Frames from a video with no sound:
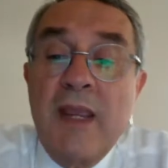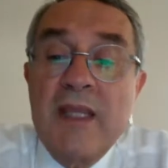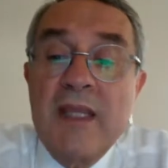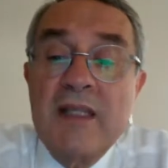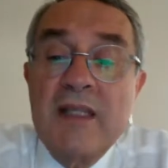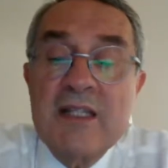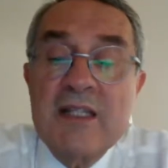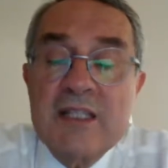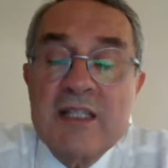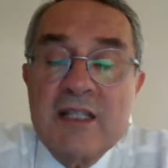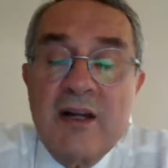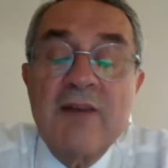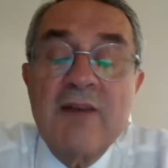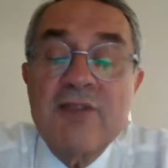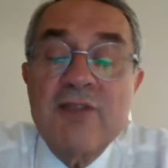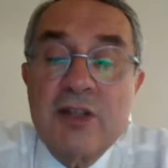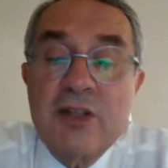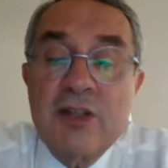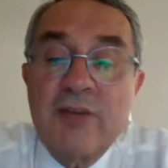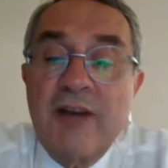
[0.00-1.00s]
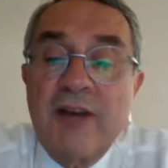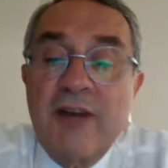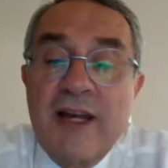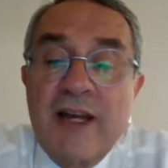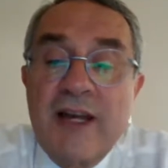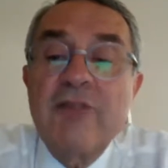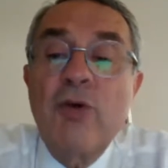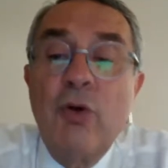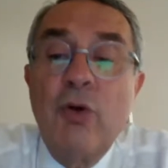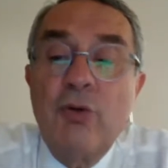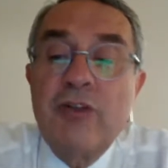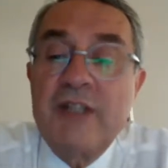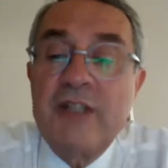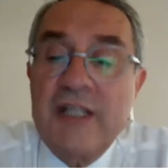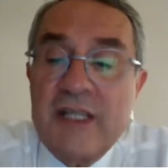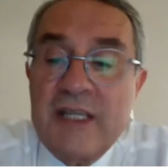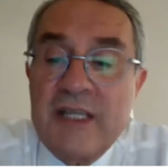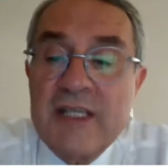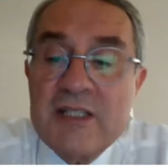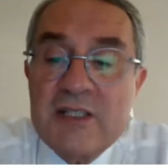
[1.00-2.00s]
make this graft survive
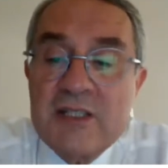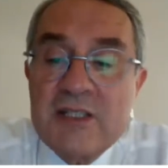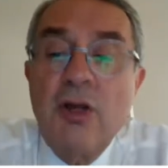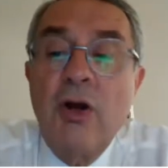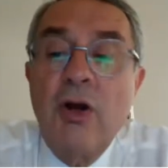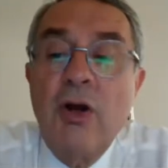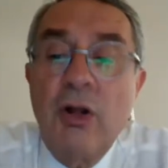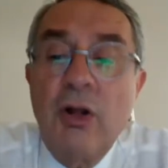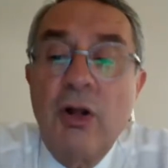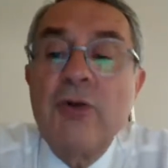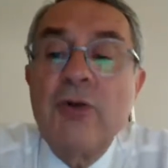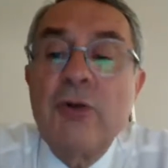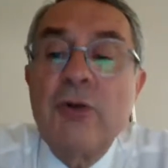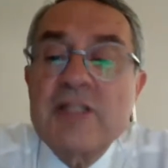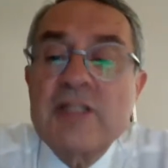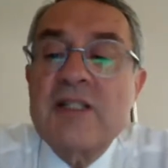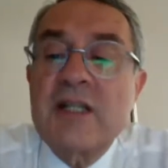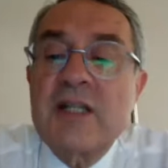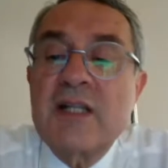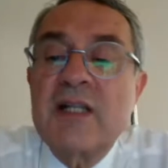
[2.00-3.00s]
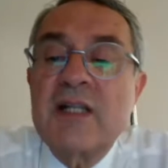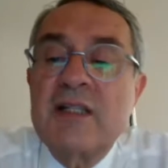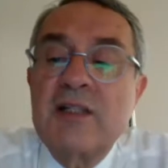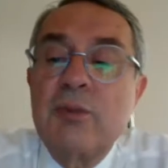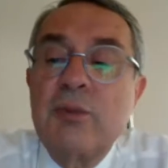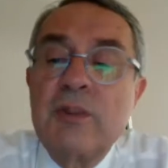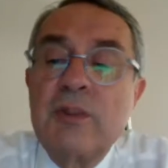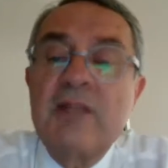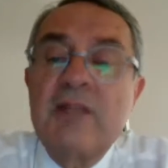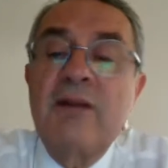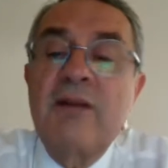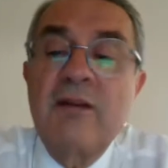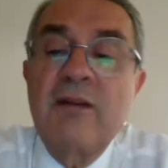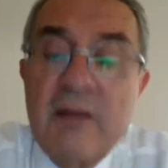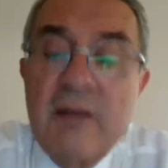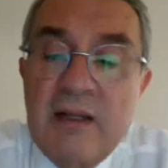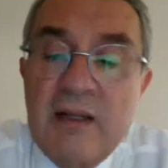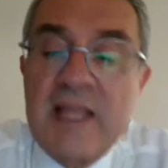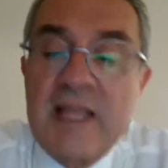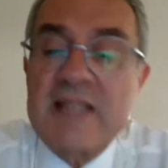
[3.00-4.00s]
over the years, although it started
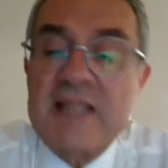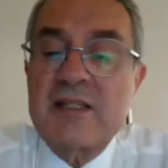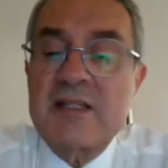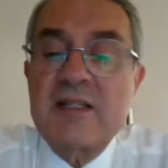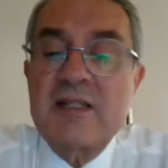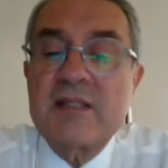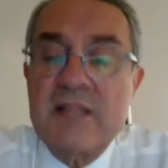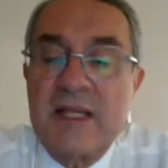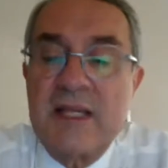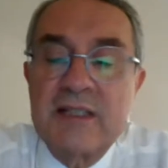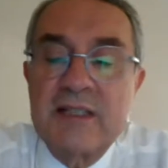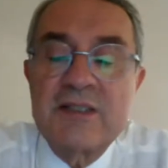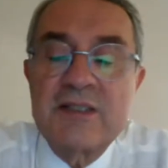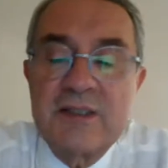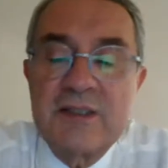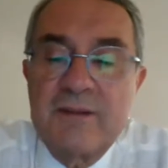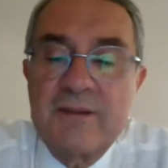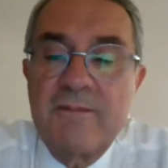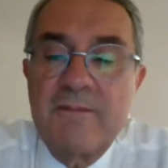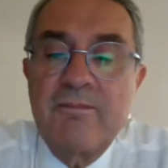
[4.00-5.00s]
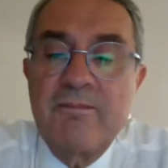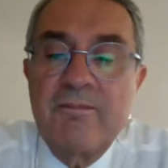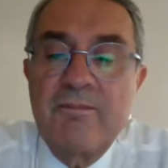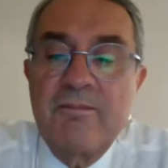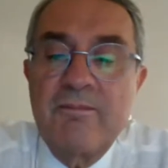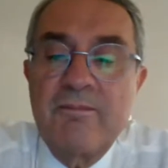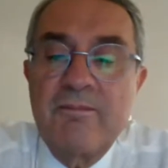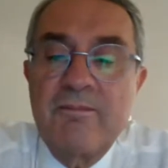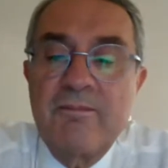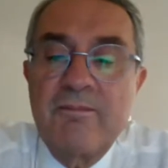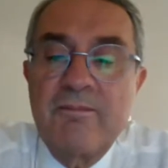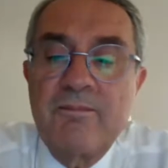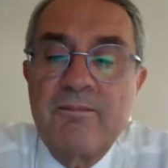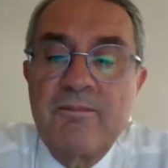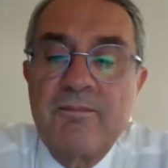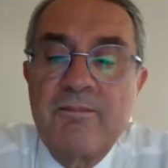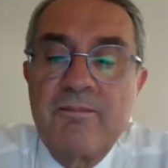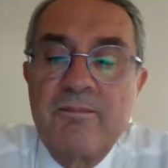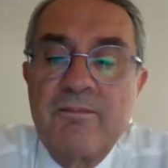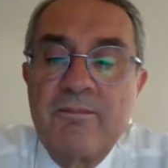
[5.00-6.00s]
with less cells.
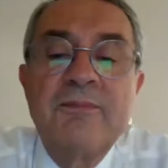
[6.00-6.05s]
Next.